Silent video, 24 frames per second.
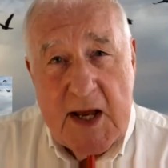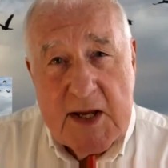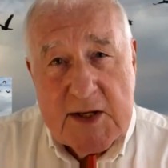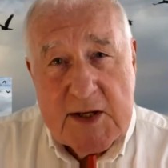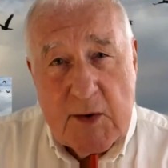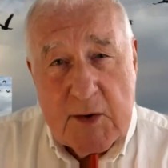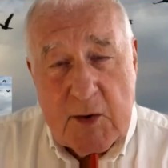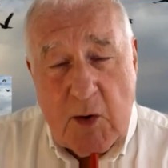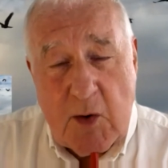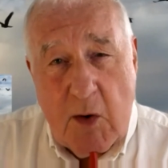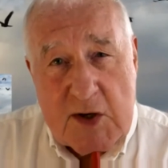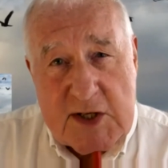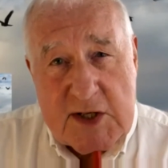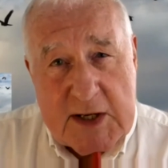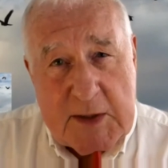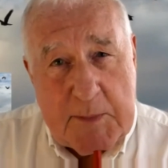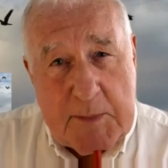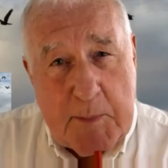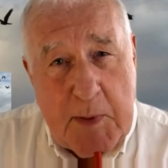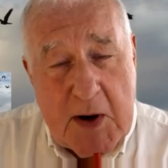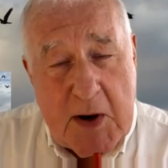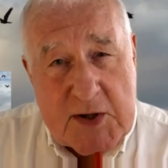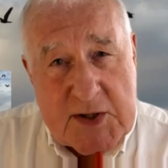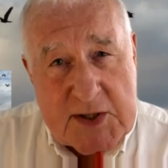So the concept
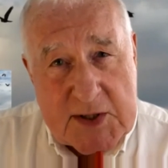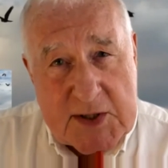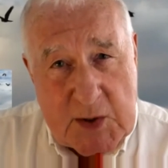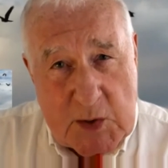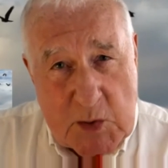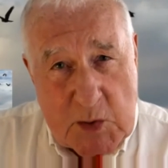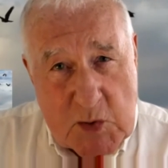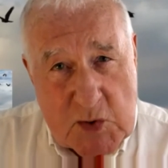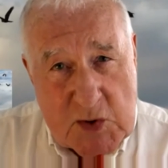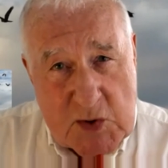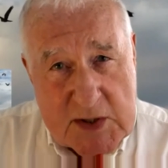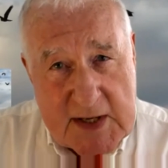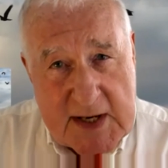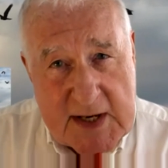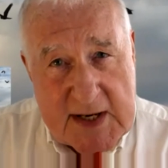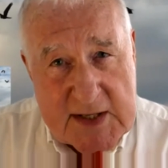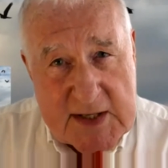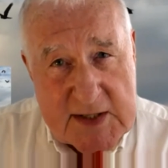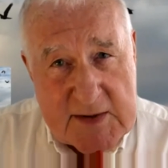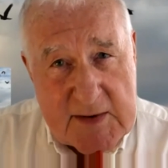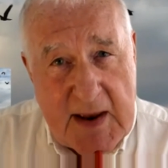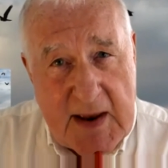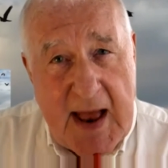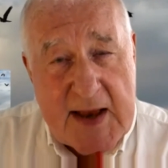of persecution
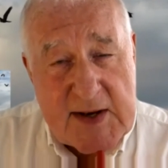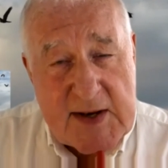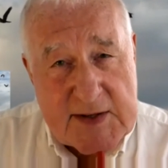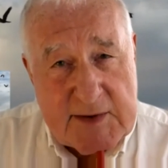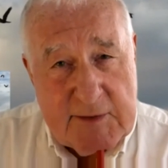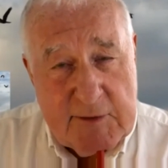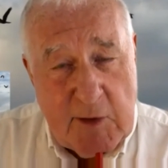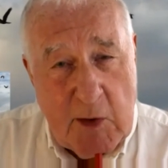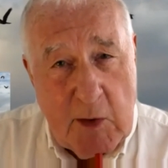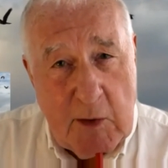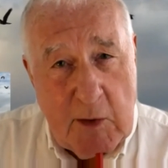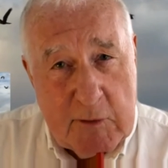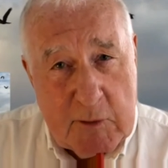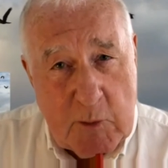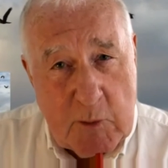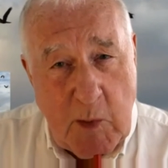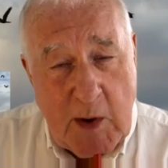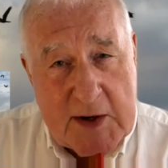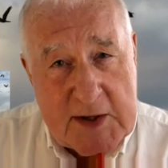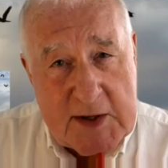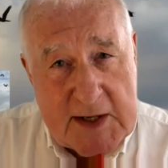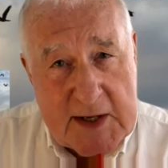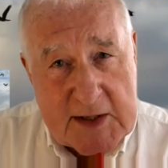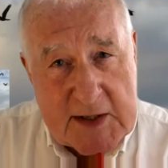has evolved
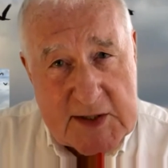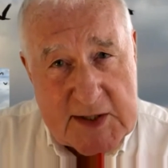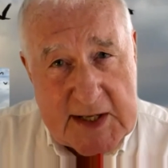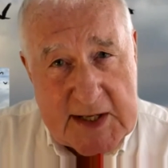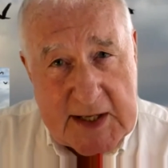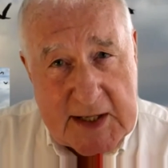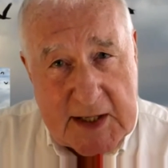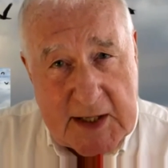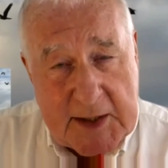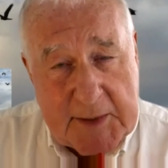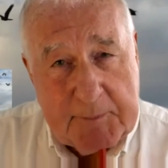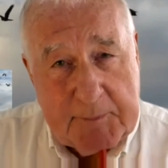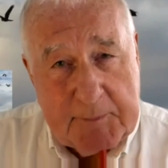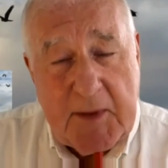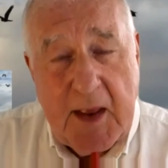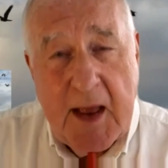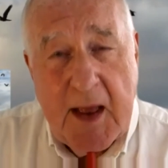quite distinctly.